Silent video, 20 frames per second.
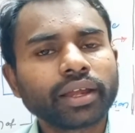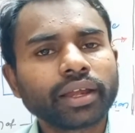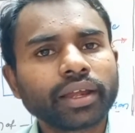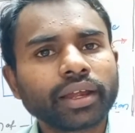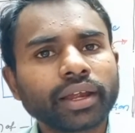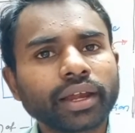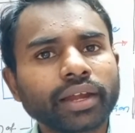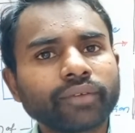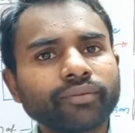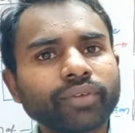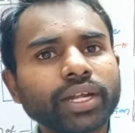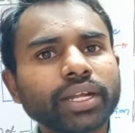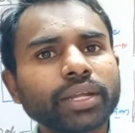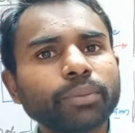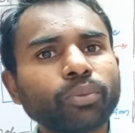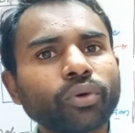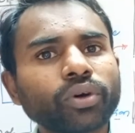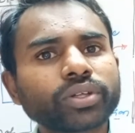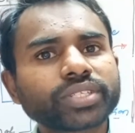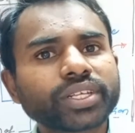it will
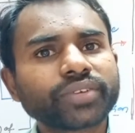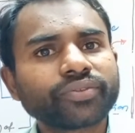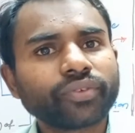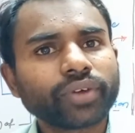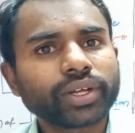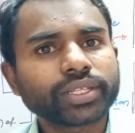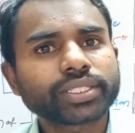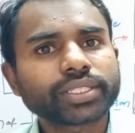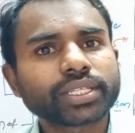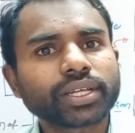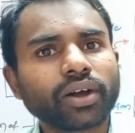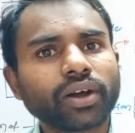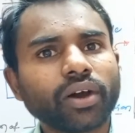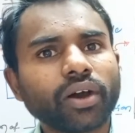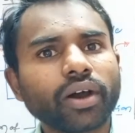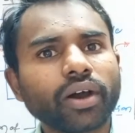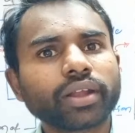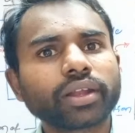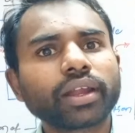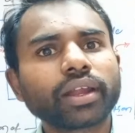deposit first
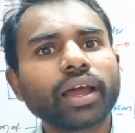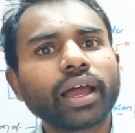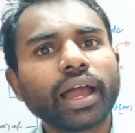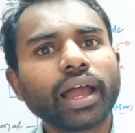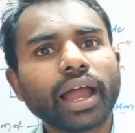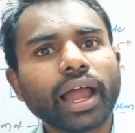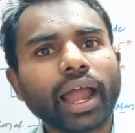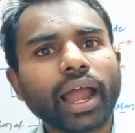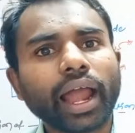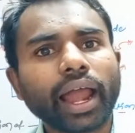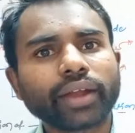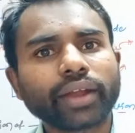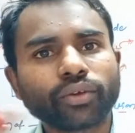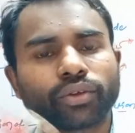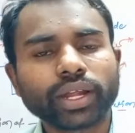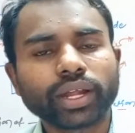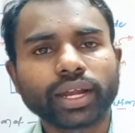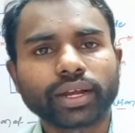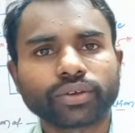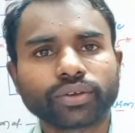on anode
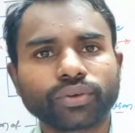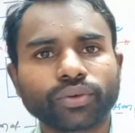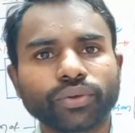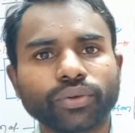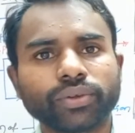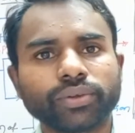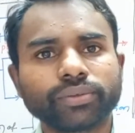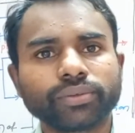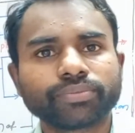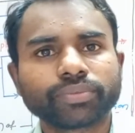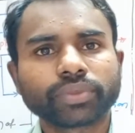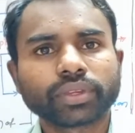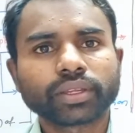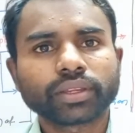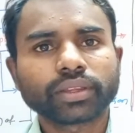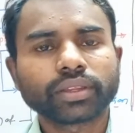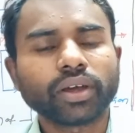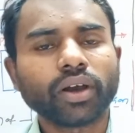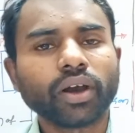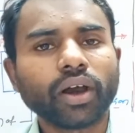electrode.
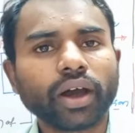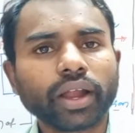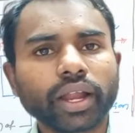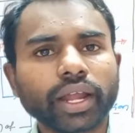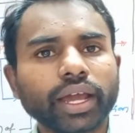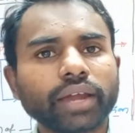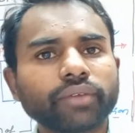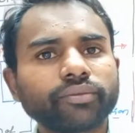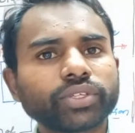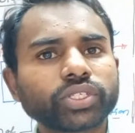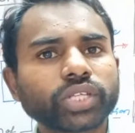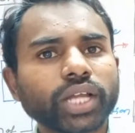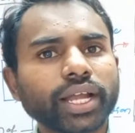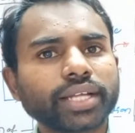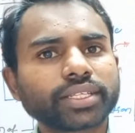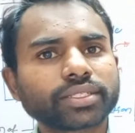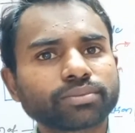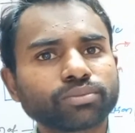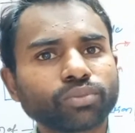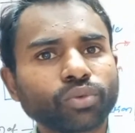The anion which
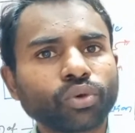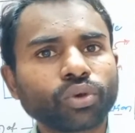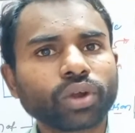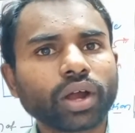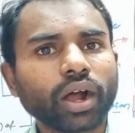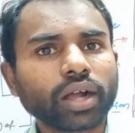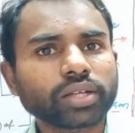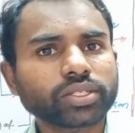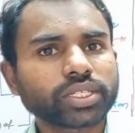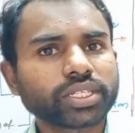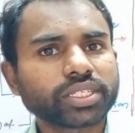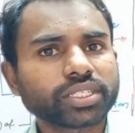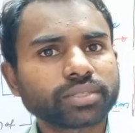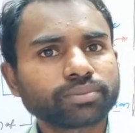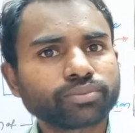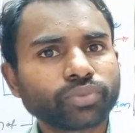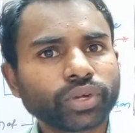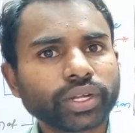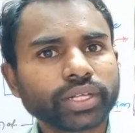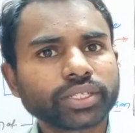has more oxidation
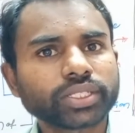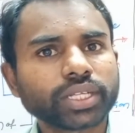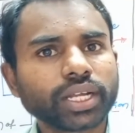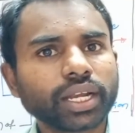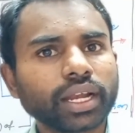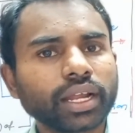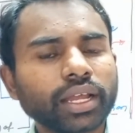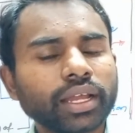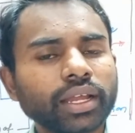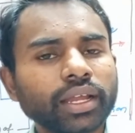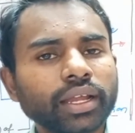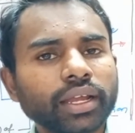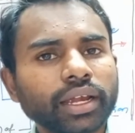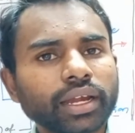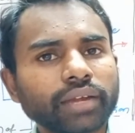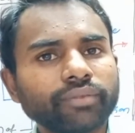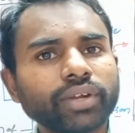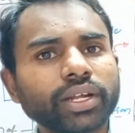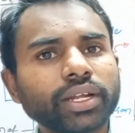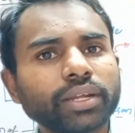potential, it
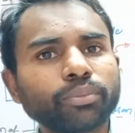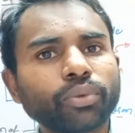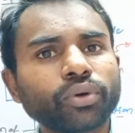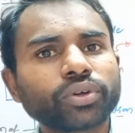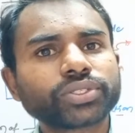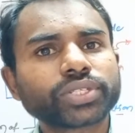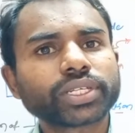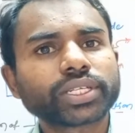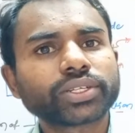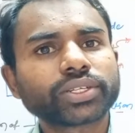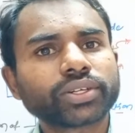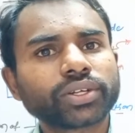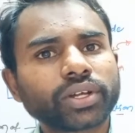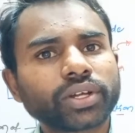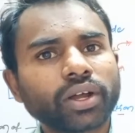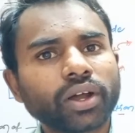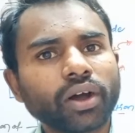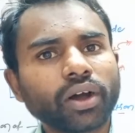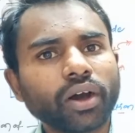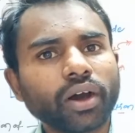will deposit
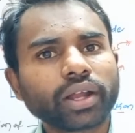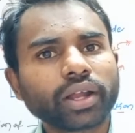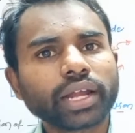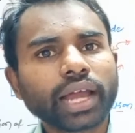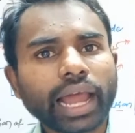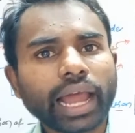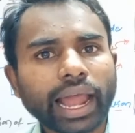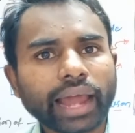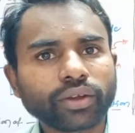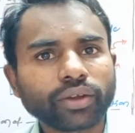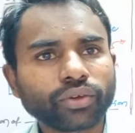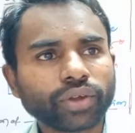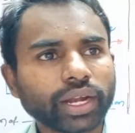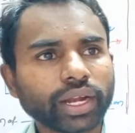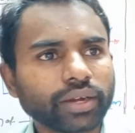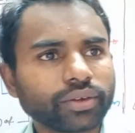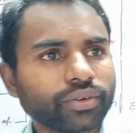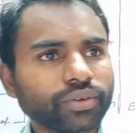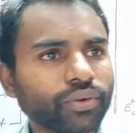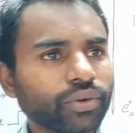on anode
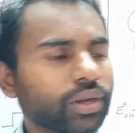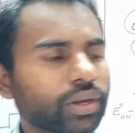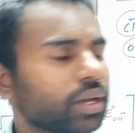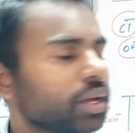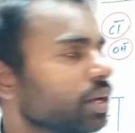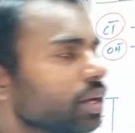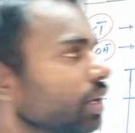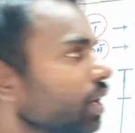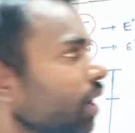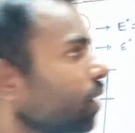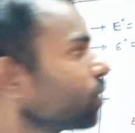electrode. Now